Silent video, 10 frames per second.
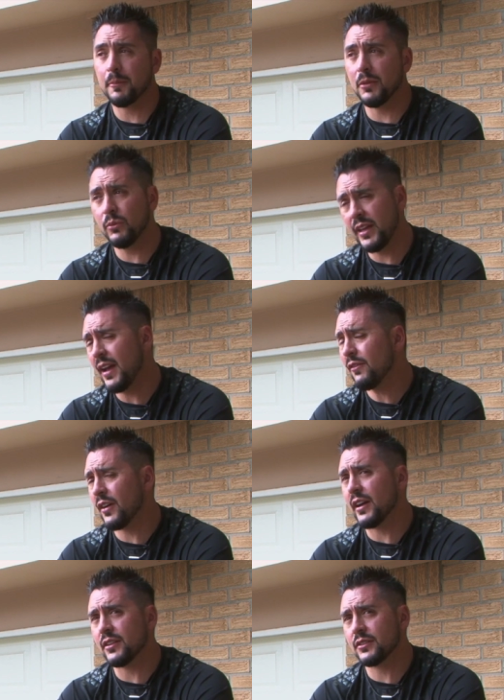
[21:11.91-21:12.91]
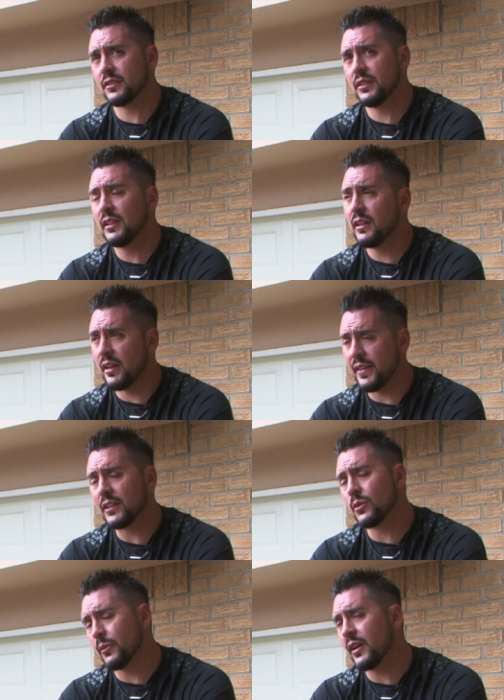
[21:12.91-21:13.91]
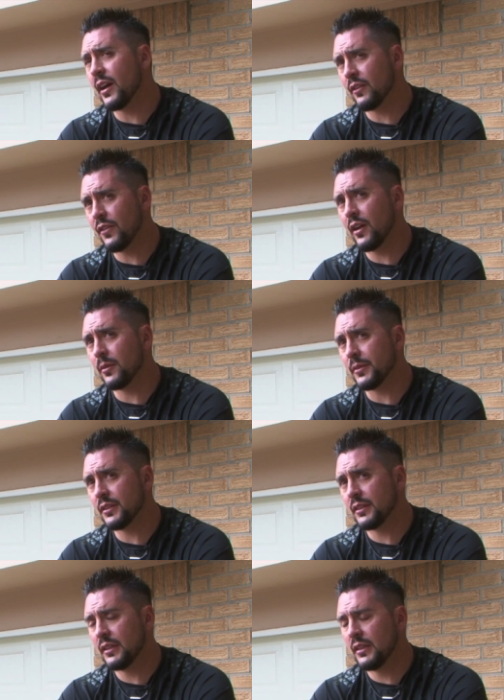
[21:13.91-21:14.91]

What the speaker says: but we have fires, and that's why we hire firemen.